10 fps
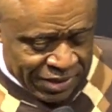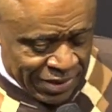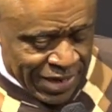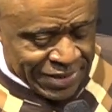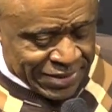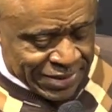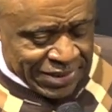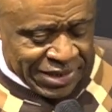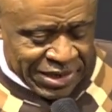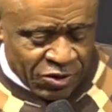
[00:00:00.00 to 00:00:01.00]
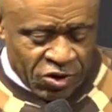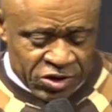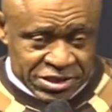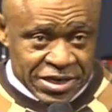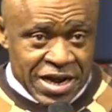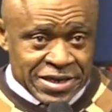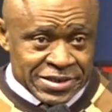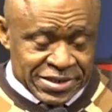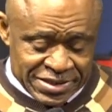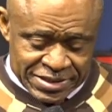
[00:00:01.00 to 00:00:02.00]
Let's see
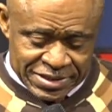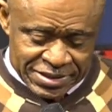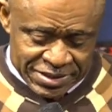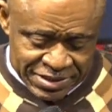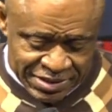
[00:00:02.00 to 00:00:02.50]
Colossians